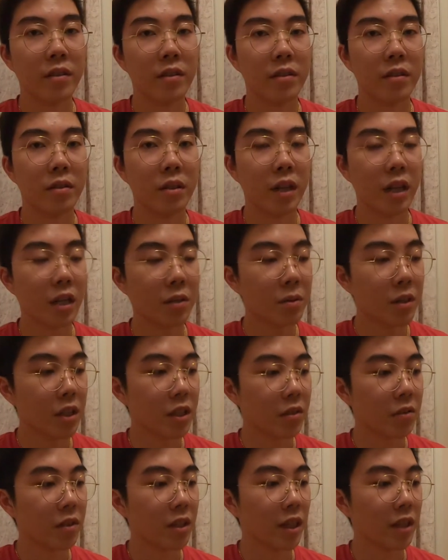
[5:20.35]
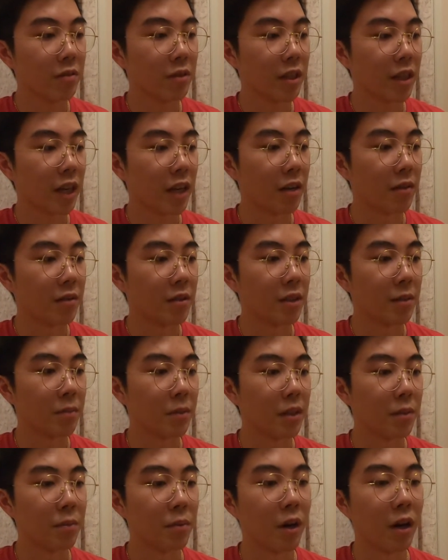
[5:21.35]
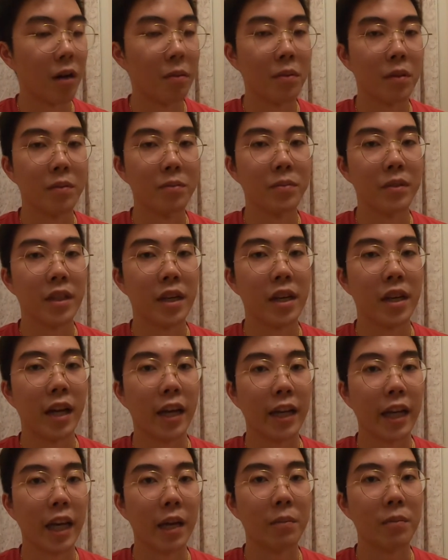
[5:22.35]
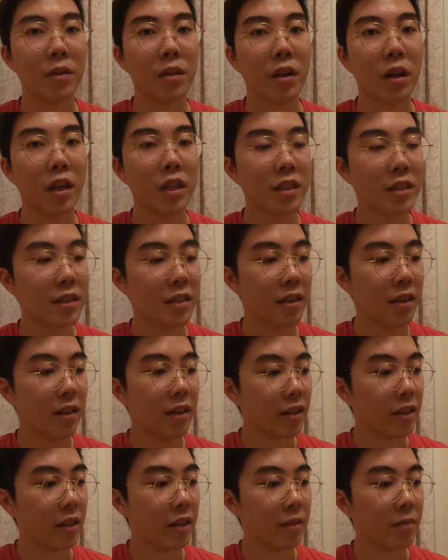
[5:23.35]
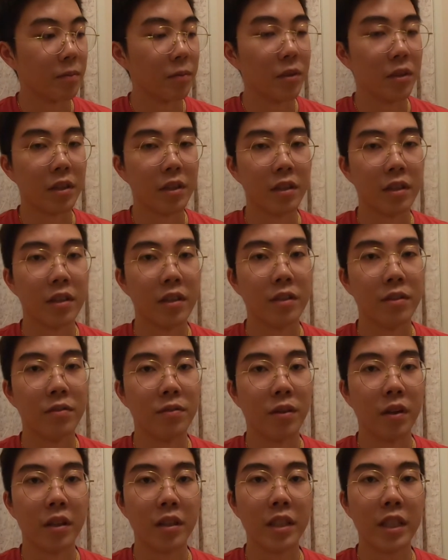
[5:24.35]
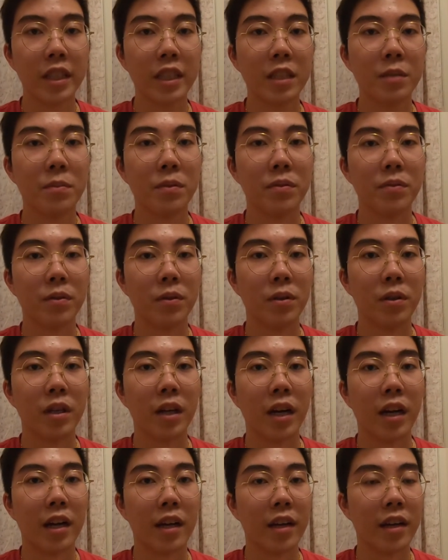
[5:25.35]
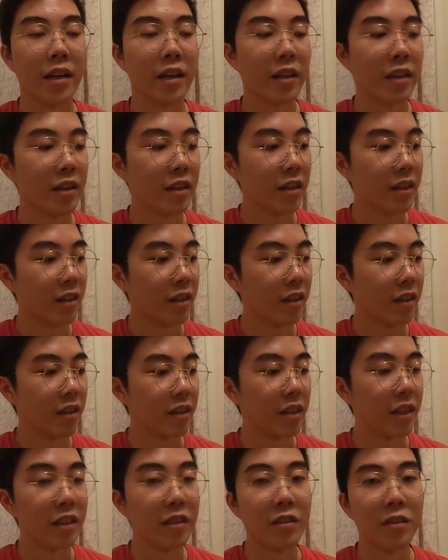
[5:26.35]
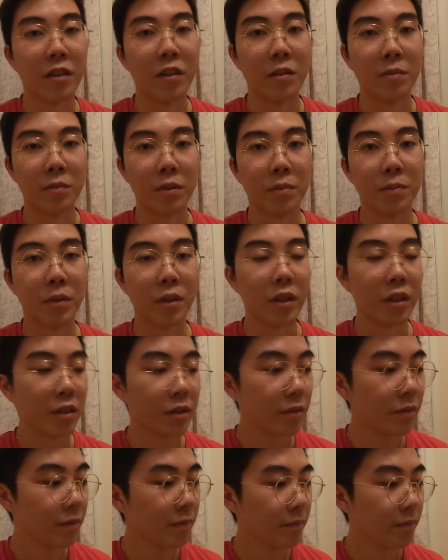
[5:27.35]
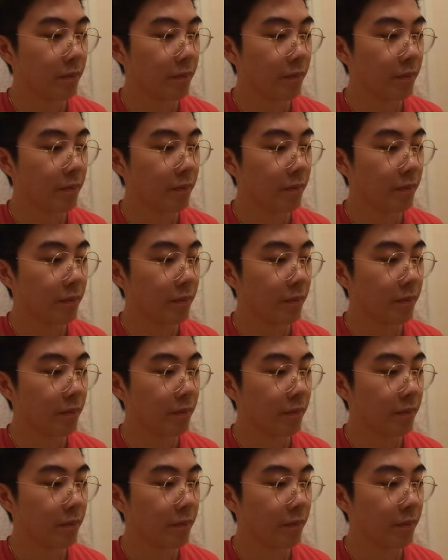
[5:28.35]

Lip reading: So I kind of want to show you guys right now some of the problems that I came across with the fog lights before I install them tomorrow.